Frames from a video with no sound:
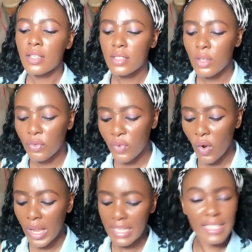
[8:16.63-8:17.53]
So
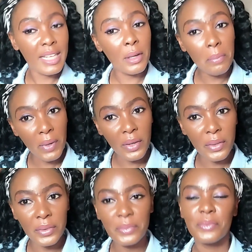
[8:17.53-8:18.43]
for a single
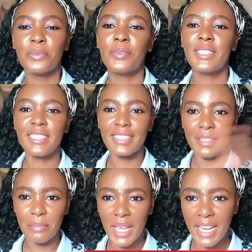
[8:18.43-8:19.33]
Pringle, which is
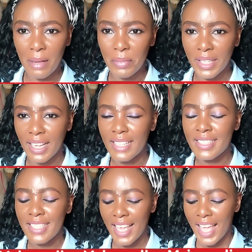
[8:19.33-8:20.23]
the main
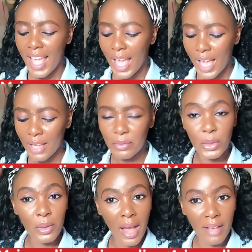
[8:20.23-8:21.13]
applicant,
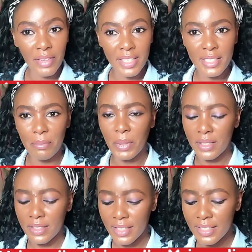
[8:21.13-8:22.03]
you don't have any
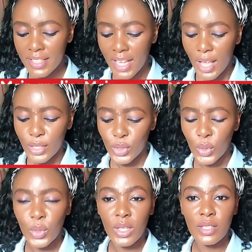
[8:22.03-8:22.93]
dependent, so
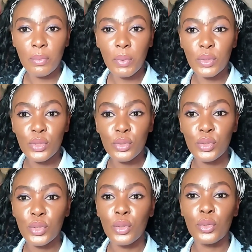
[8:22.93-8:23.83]
you are supposed to
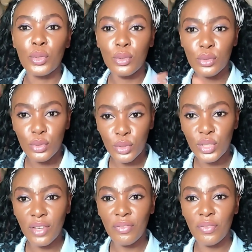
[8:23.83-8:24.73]
show your
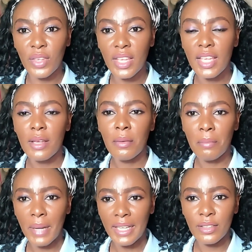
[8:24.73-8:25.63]
tuition fee
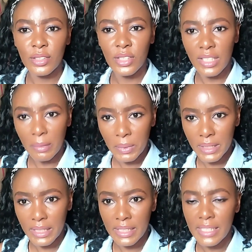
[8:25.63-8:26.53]
minus your
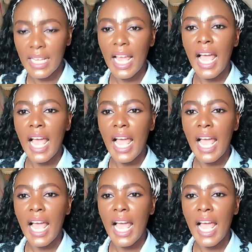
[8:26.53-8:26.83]
deposit